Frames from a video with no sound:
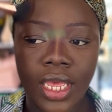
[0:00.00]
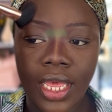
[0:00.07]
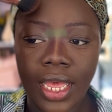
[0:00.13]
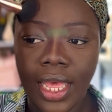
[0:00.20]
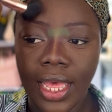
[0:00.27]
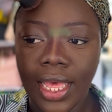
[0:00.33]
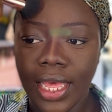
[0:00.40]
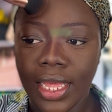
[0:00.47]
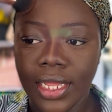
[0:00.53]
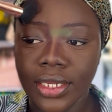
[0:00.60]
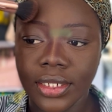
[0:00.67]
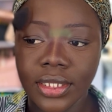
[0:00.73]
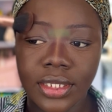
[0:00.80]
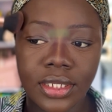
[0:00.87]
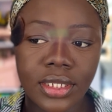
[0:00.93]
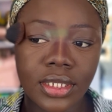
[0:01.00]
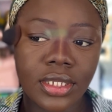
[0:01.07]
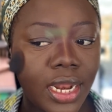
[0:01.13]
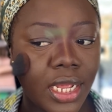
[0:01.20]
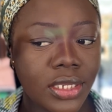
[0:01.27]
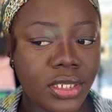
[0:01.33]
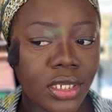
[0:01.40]
and
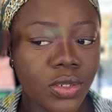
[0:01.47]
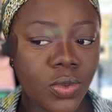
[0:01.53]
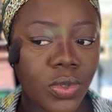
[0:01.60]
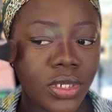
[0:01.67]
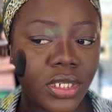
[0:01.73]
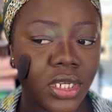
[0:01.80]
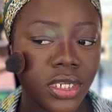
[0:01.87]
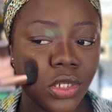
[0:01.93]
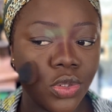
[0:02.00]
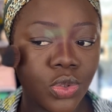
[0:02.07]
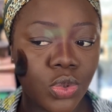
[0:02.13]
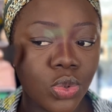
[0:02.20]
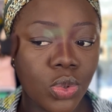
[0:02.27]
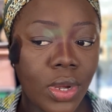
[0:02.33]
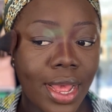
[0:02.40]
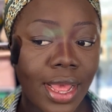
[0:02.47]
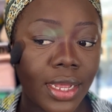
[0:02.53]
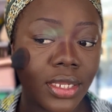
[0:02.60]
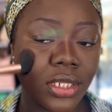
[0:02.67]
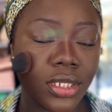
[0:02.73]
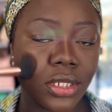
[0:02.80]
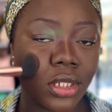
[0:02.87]
I just wanted to
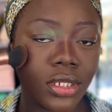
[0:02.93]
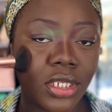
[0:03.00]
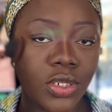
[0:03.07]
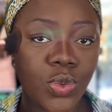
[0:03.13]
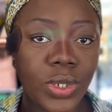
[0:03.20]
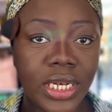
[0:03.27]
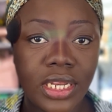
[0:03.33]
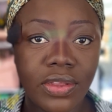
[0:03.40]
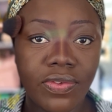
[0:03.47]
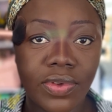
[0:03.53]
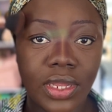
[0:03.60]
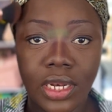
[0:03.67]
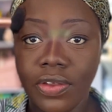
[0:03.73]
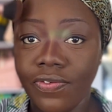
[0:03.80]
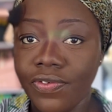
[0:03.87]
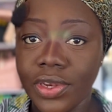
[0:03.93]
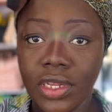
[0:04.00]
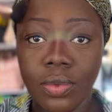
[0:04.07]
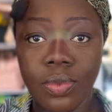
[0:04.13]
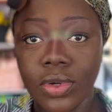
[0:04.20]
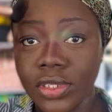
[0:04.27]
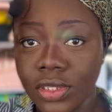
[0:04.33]
ask, did we leave any
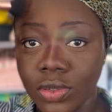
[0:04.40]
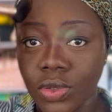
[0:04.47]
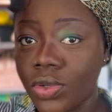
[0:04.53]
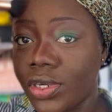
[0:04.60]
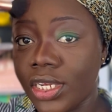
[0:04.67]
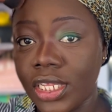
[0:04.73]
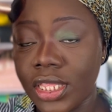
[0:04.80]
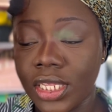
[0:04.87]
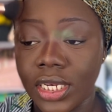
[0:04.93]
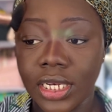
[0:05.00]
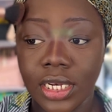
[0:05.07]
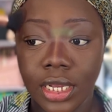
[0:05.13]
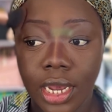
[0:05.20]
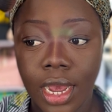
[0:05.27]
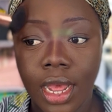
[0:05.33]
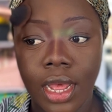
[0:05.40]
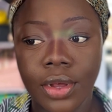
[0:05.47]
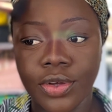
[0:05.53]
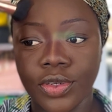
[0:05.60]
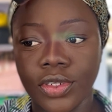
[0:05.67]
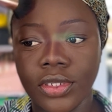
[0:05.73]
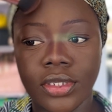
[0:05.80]
feeding bottle or anything in the car?
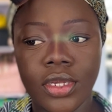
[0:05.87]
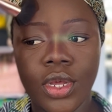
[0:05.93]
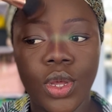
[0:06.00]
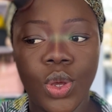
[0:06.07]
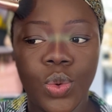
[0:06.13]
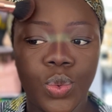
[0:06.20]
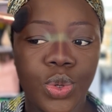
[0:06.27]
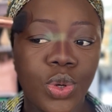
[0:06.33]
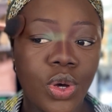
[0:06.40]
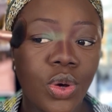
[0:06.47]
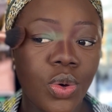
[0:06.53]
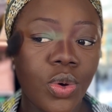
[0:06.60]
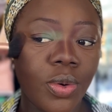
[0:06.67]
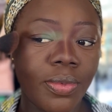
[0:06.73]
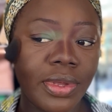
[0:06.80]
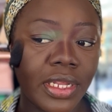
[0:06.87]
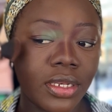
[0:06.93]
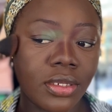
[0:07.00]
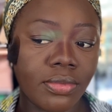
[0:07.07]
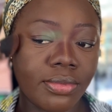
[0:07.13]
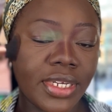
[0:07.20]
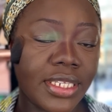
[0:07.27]
Because we got home
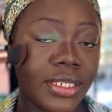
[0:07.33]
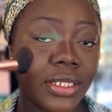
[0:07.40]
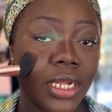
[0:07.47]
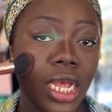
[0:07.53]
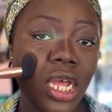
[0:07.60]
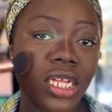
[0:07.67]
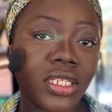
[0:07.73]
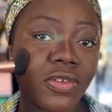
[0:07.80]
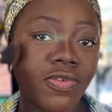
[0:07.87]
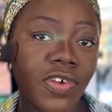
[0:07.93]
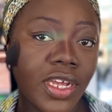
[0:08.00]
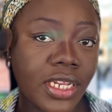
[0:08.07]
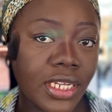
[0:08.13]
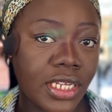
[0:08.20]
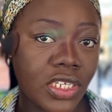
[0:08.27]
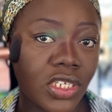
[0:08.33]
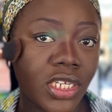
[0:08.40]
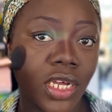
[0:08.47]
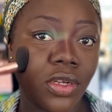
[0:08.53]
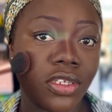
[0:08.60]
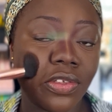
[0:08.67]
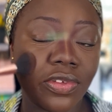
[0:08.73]
and my sister can't find her
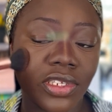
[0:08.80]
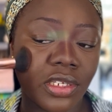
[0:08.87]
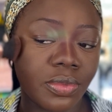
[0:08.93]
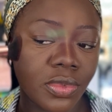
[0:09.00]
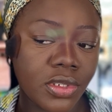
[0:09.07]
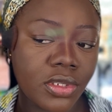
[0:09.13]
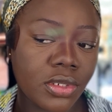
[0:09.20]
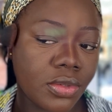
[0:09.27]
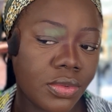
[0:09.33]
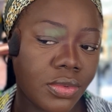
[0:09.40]
child's feeding bottle.